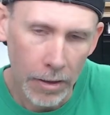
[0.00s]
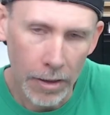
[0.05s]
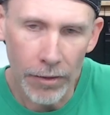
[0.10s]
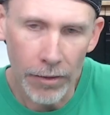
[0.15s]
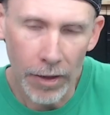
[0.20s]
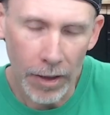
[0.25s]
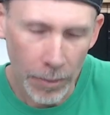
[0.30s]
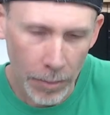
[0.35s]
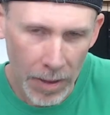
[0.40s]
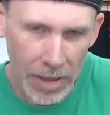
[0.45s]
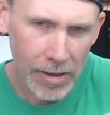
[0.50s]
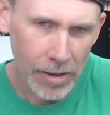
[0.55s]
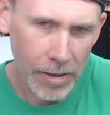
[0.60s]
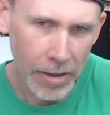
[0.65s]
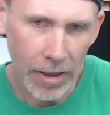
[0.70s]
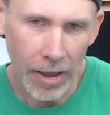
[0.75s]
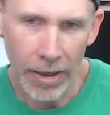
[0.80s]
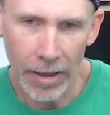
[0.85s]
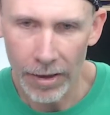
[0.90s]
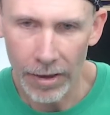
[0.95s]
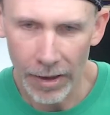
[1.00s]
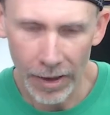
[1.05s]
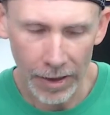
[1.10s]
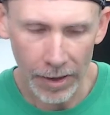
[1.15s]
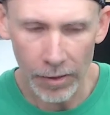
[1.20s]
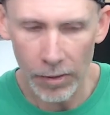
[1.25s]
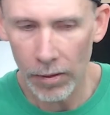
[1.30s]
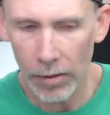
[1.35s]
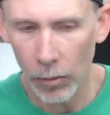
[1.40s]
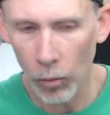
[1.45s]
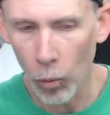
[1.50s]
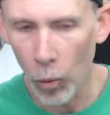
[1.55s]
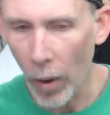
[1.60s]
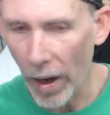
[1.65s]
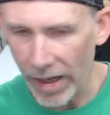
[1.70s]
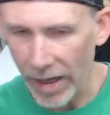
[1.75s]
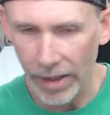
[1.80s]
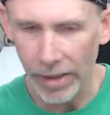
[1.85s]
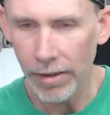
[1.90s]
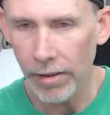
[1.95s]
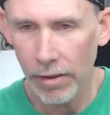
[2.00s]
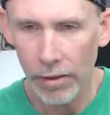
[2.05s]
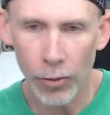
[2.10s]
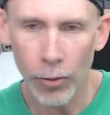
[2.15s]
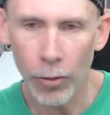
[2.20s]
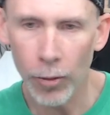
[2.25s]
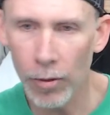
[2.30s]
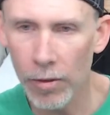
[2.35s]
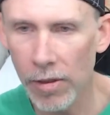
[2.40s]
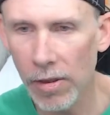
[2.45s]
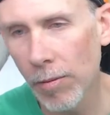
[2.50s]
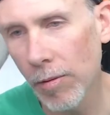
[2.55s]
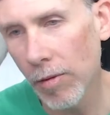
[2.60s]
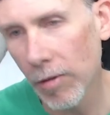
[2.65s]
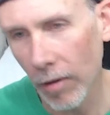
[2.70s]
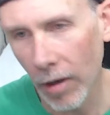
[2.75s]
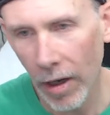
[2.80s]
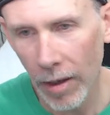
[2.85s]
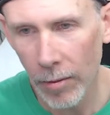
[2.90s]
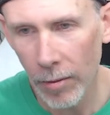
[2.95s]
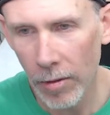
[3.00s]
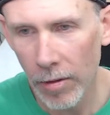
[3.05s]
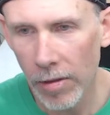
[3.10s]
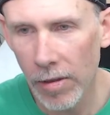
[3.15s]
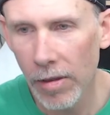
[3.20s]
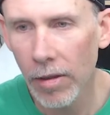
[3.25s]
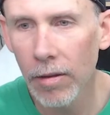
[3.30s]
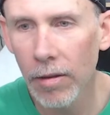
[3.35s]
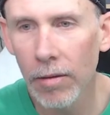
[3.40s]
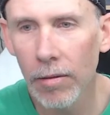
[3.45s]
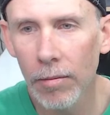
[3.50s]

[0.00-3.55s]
You, like basically kind of like weight it towards subscribers.